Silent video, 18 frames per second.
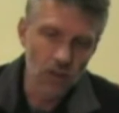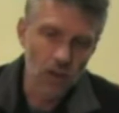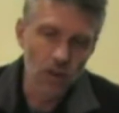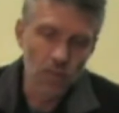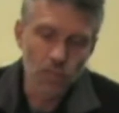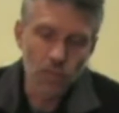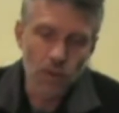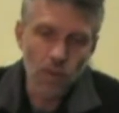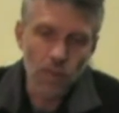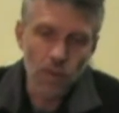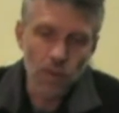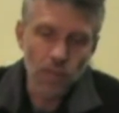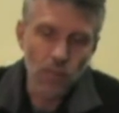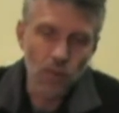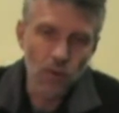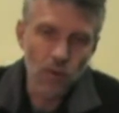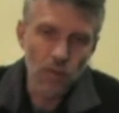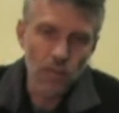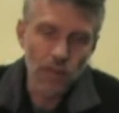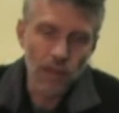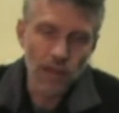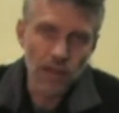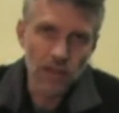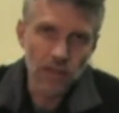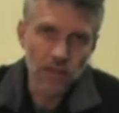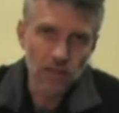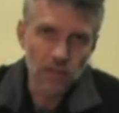I'd probably put
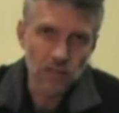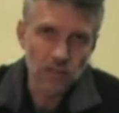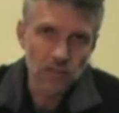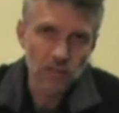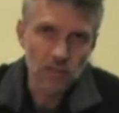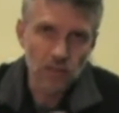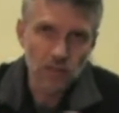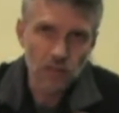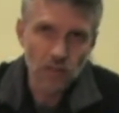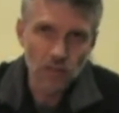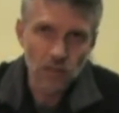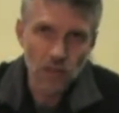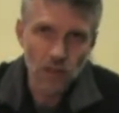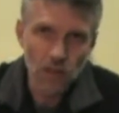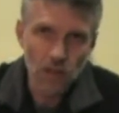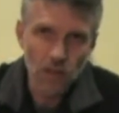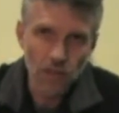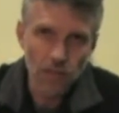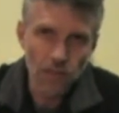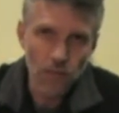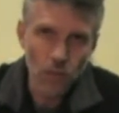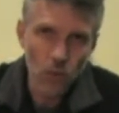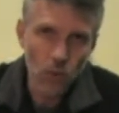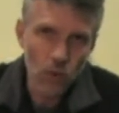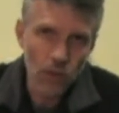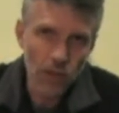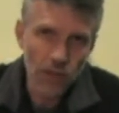about a
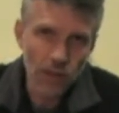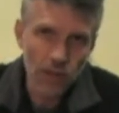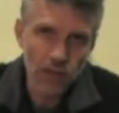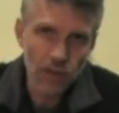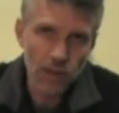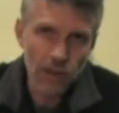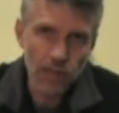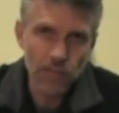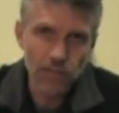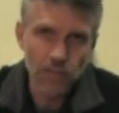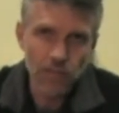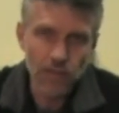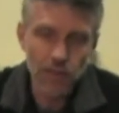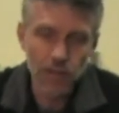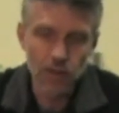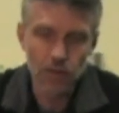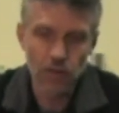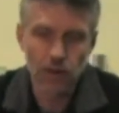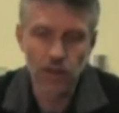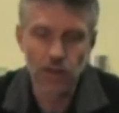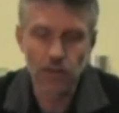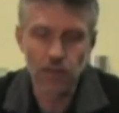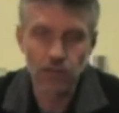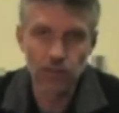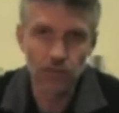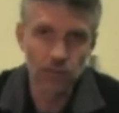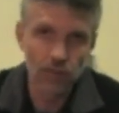4 kilogram feeder on it.
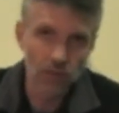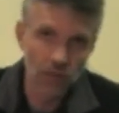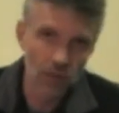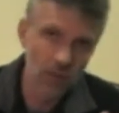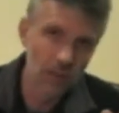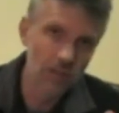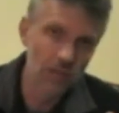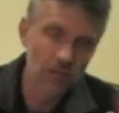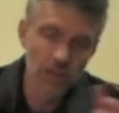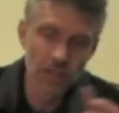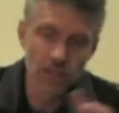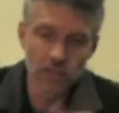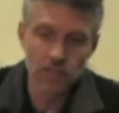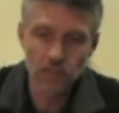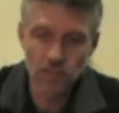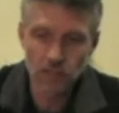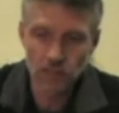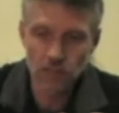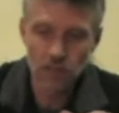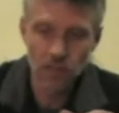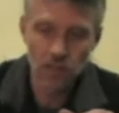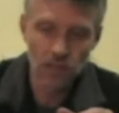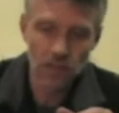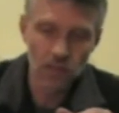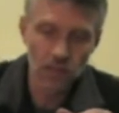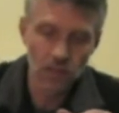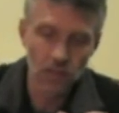The reason
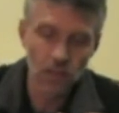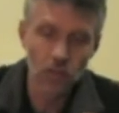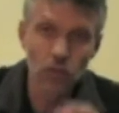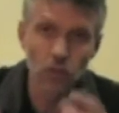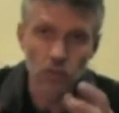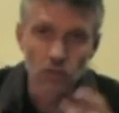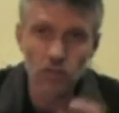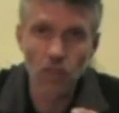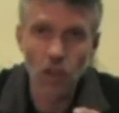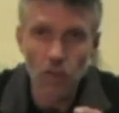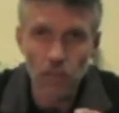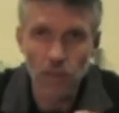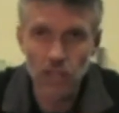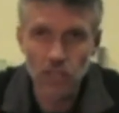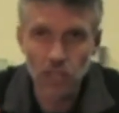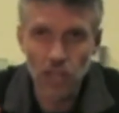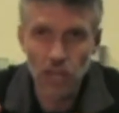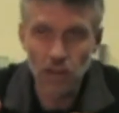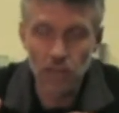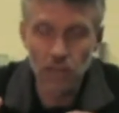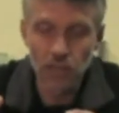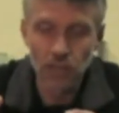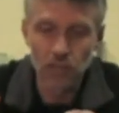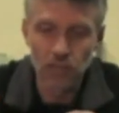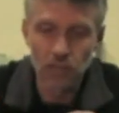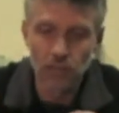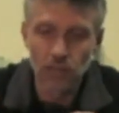you use so much
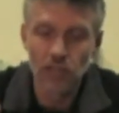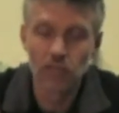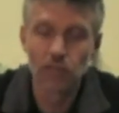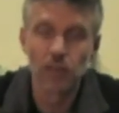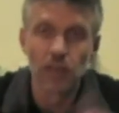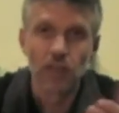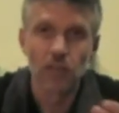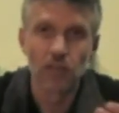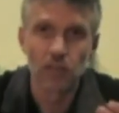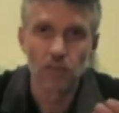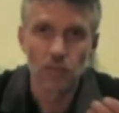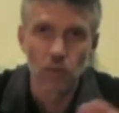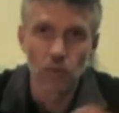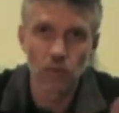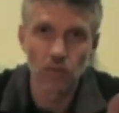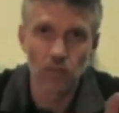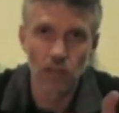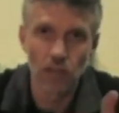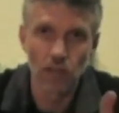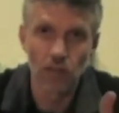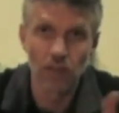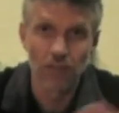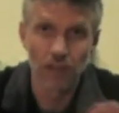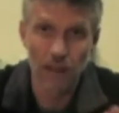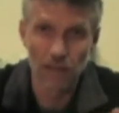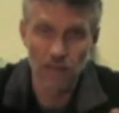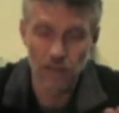aluminium is because of also
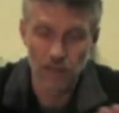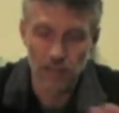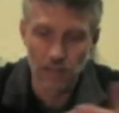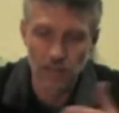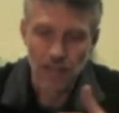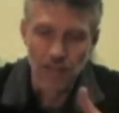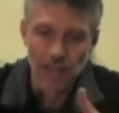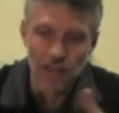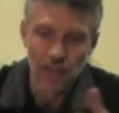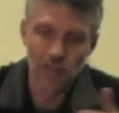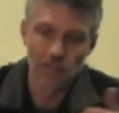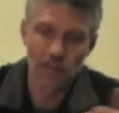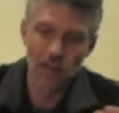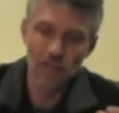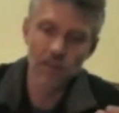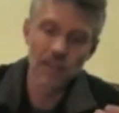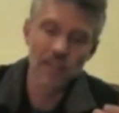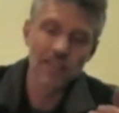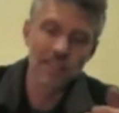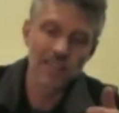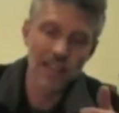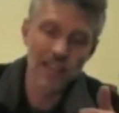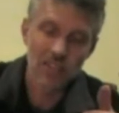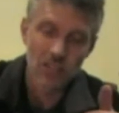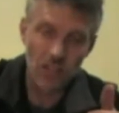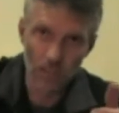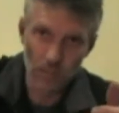gravity. Gravity is
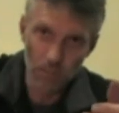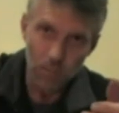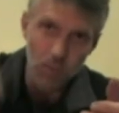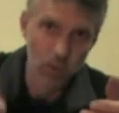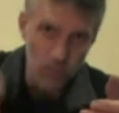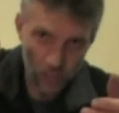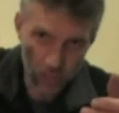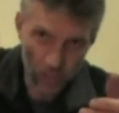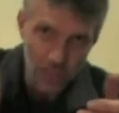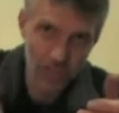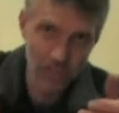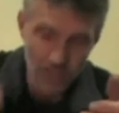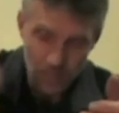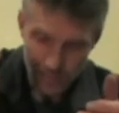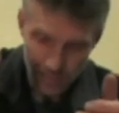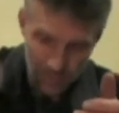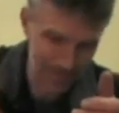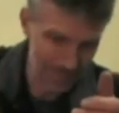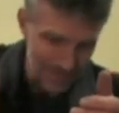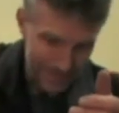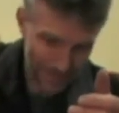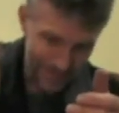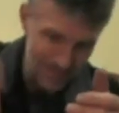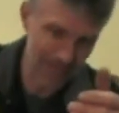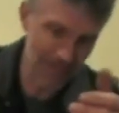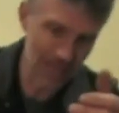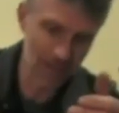actually pushing
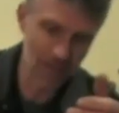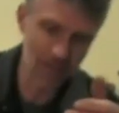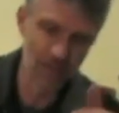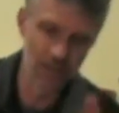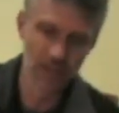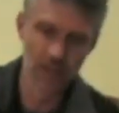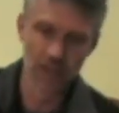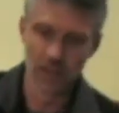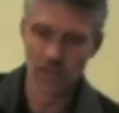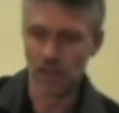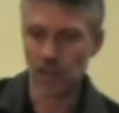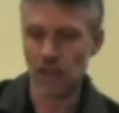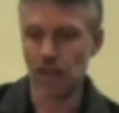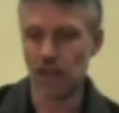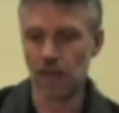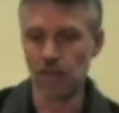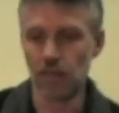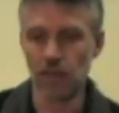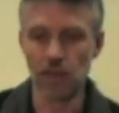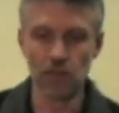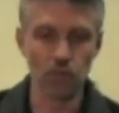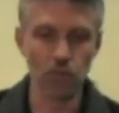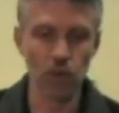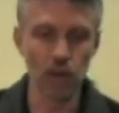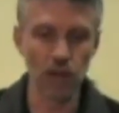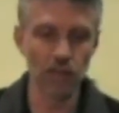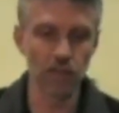down,
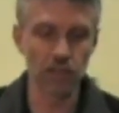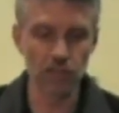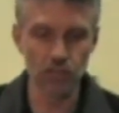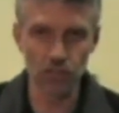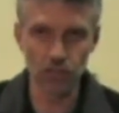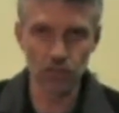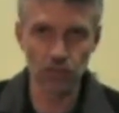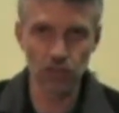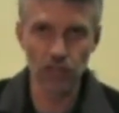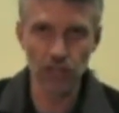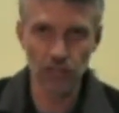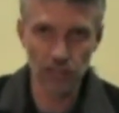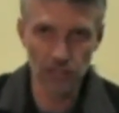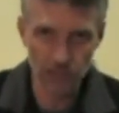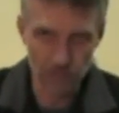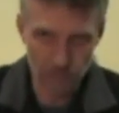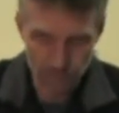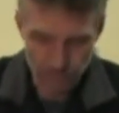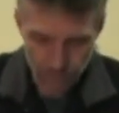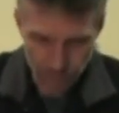as well as it's shrinking.